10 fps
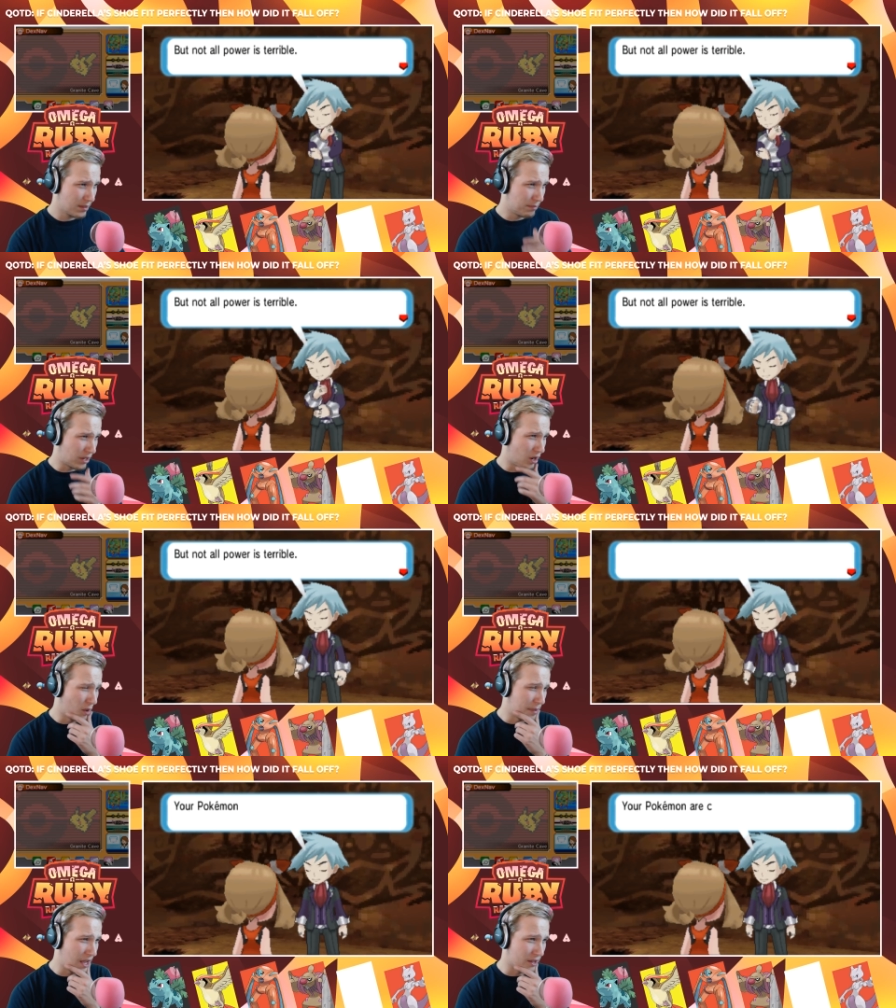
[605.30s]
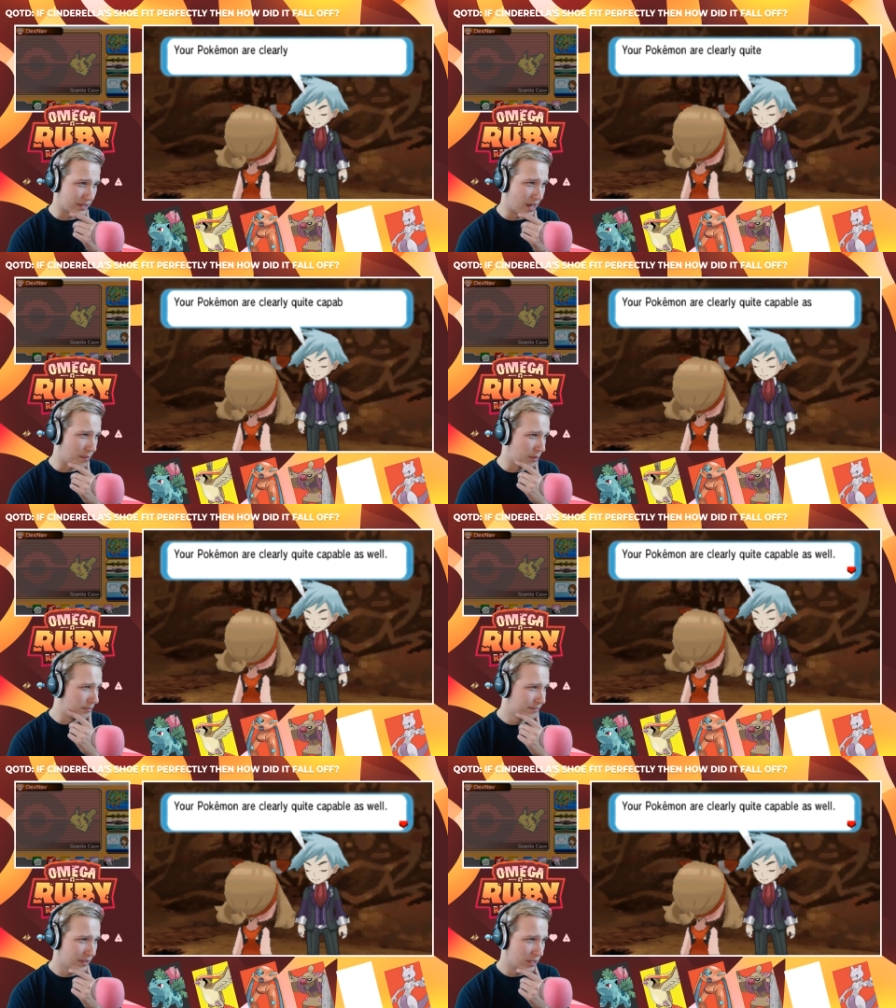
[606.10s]
but not all power is terrible.
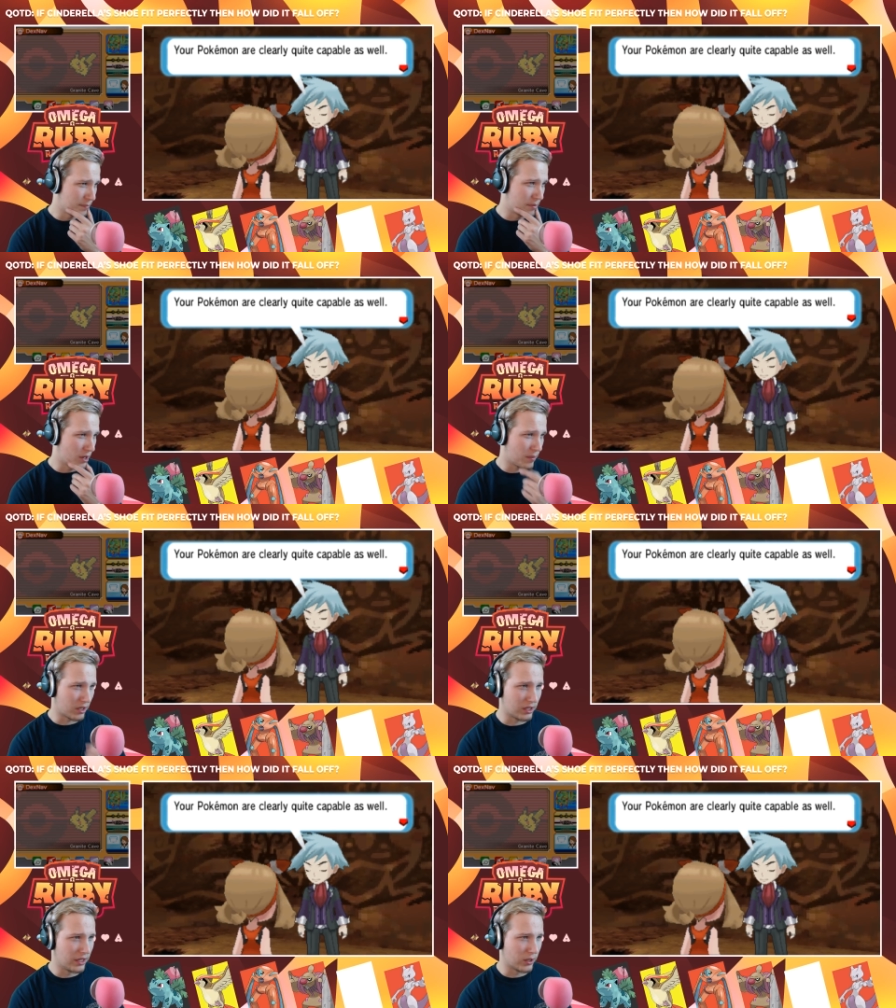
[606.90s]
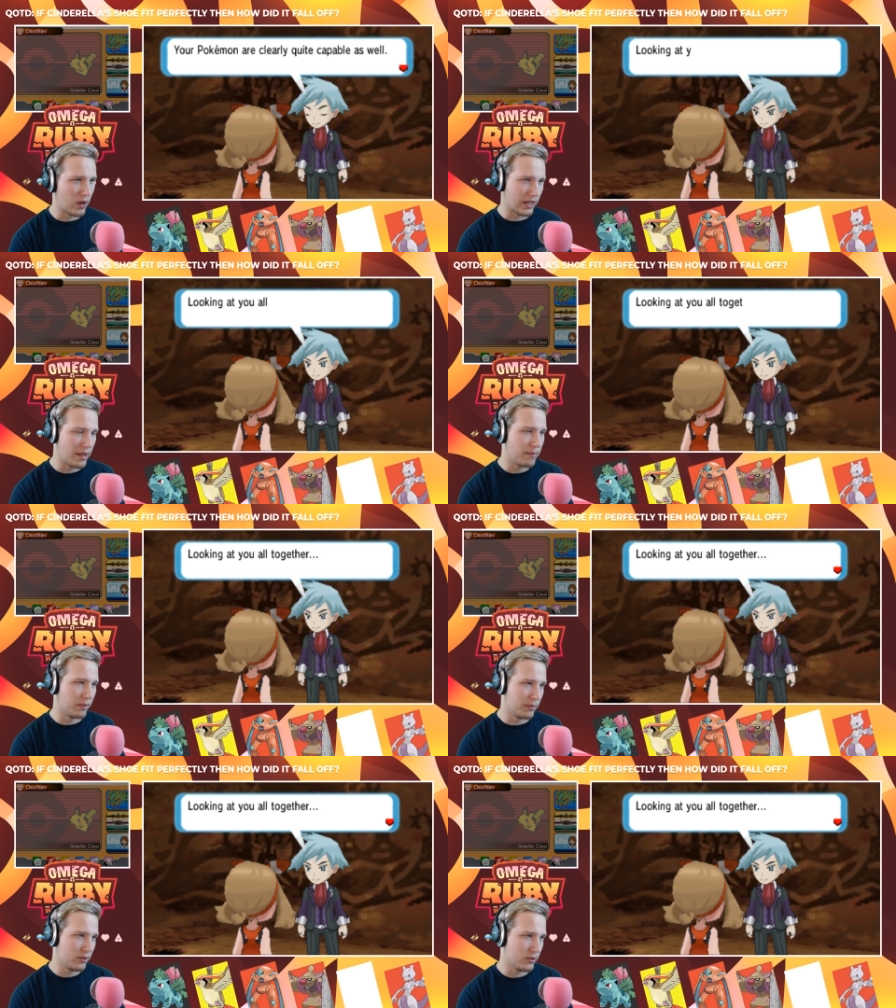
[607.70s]
Your Pokemon are clearly quite
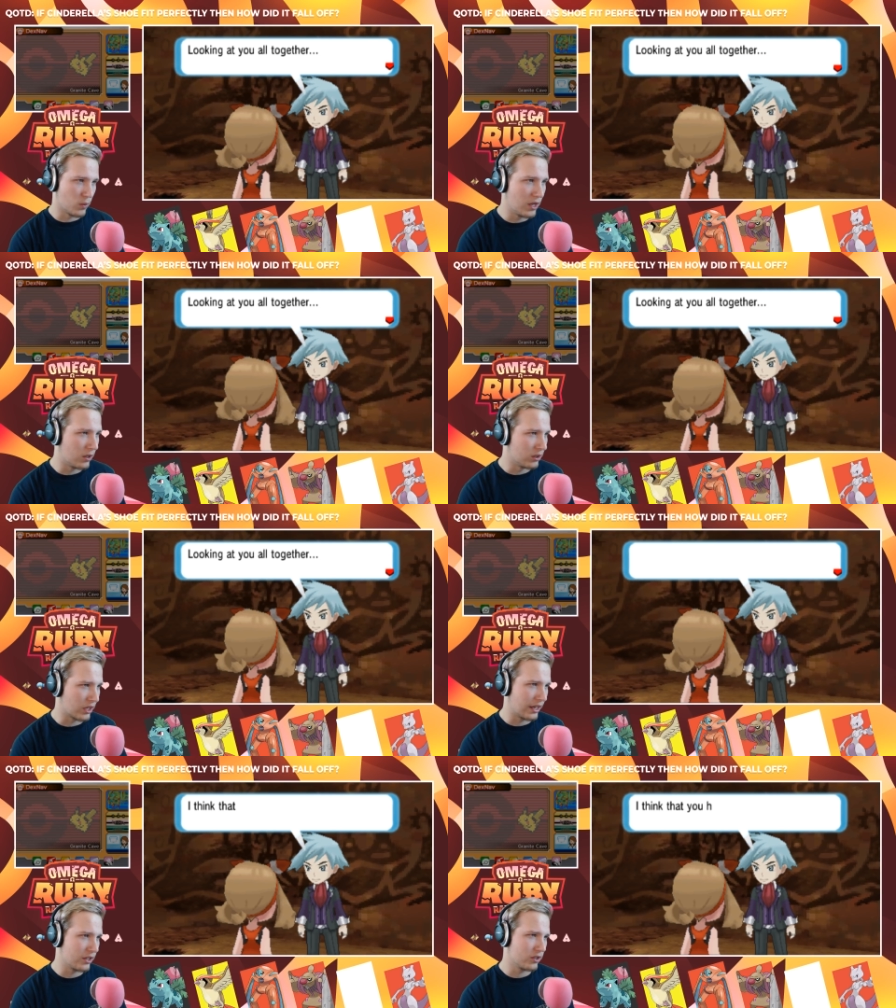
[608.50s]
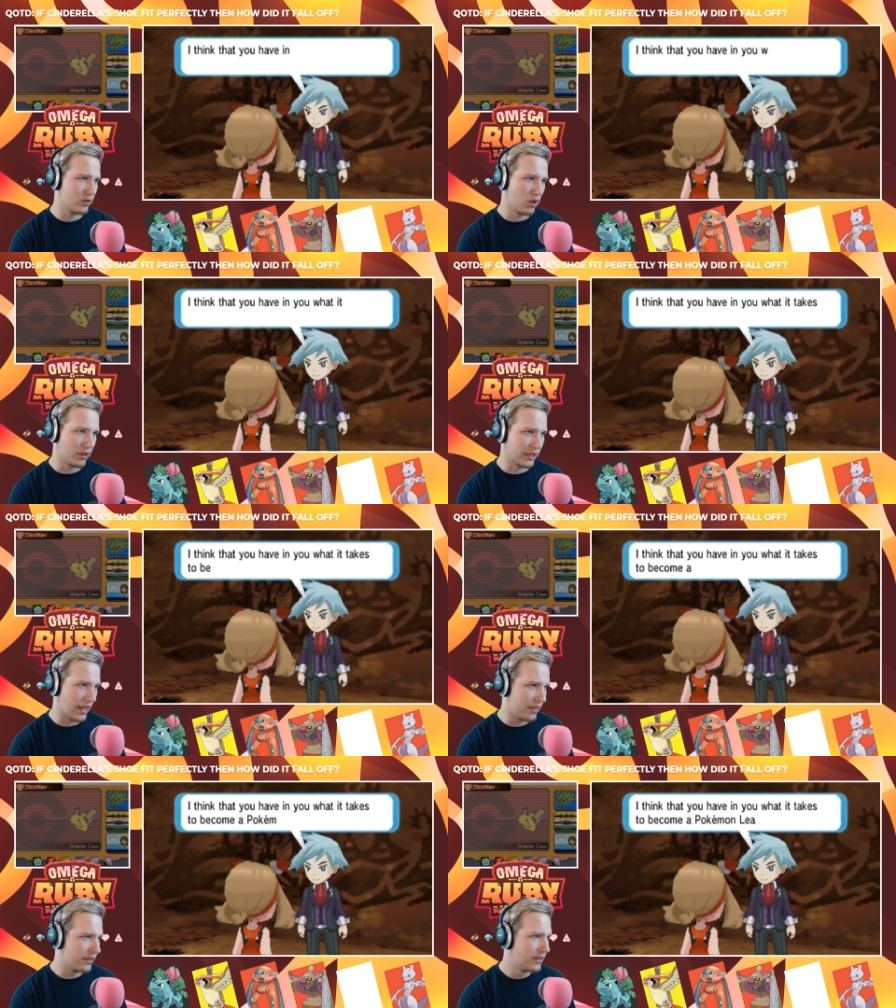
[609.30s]
capable as well. Looking at you all
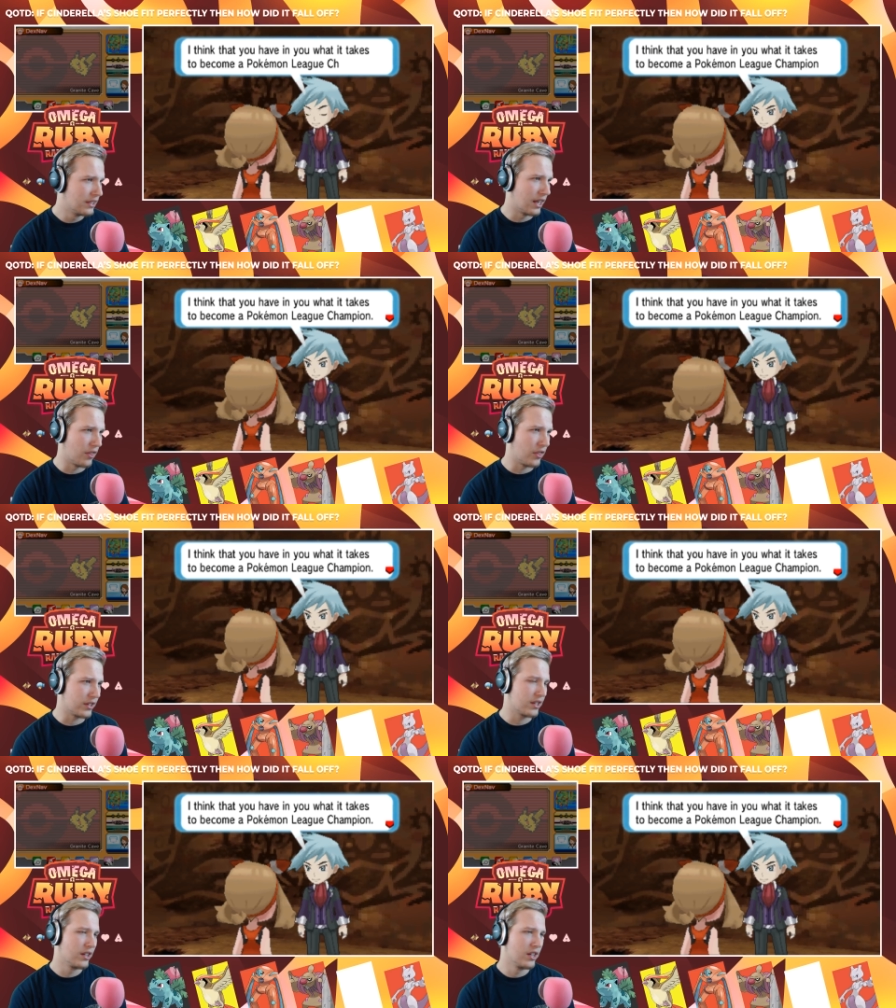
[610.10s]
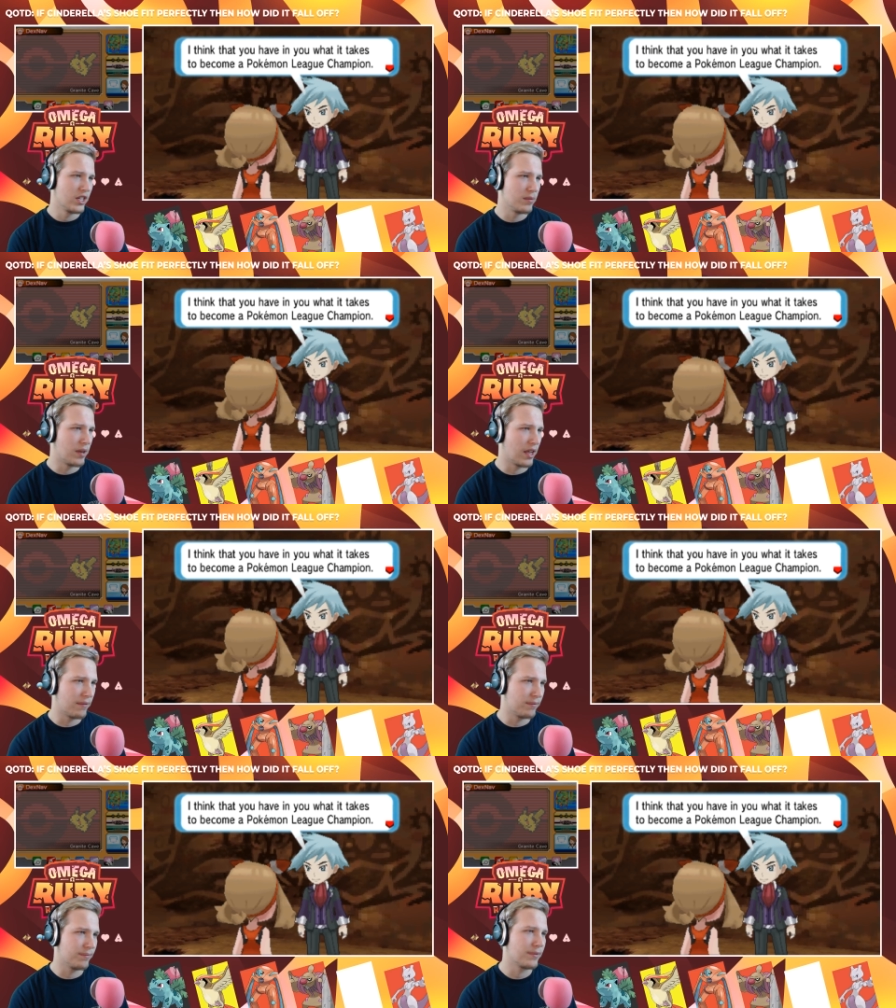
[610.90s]
together, I think that